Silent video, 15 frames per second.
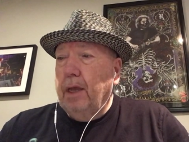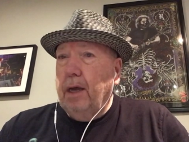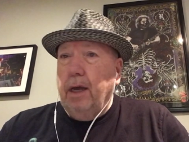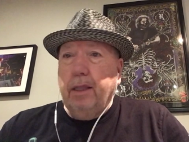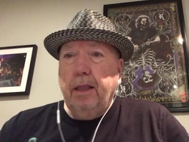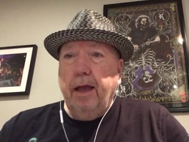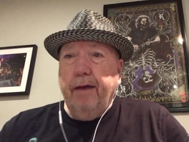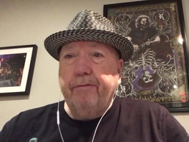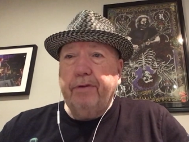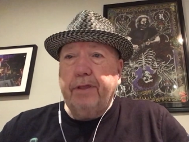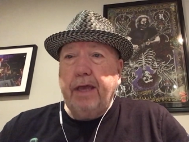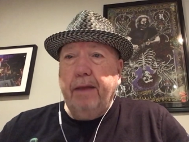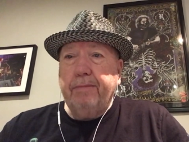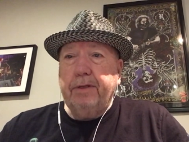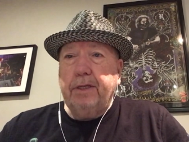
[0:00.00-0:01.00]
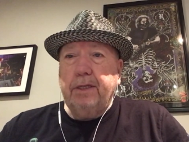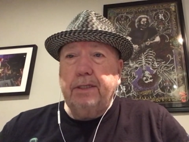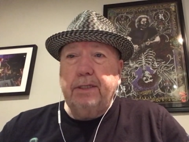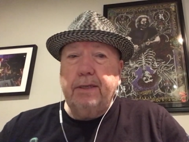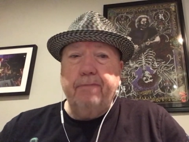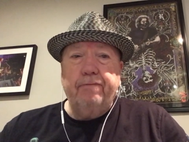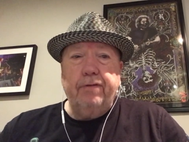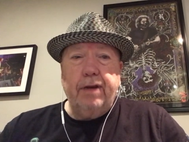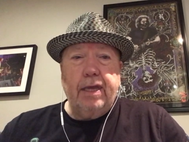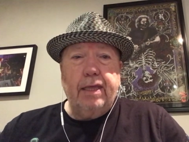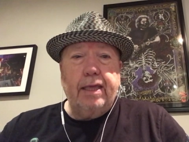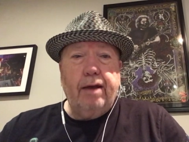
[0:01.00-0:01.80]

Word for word: on Live with the Edmonton Symphony.